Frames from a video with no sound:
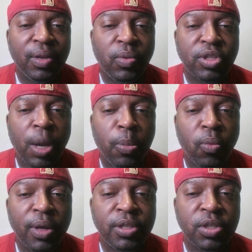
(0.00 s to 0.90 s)
which
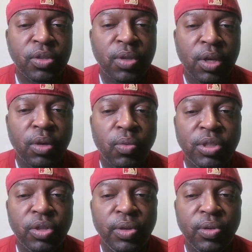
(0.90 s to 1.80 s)
operations would
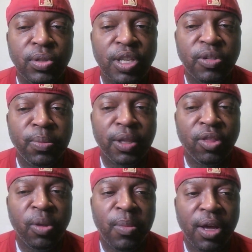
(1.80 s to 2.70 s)
you use to split
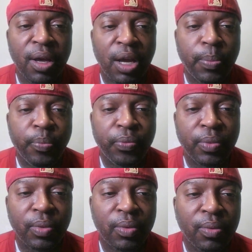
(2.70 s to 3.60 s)
them up?
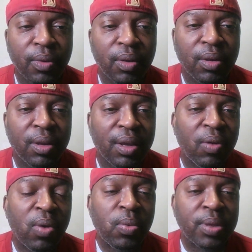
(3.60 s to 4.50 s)
And
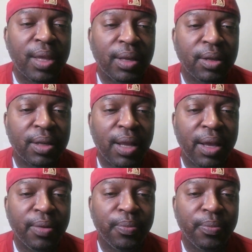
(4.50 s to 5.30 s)
what would that look like?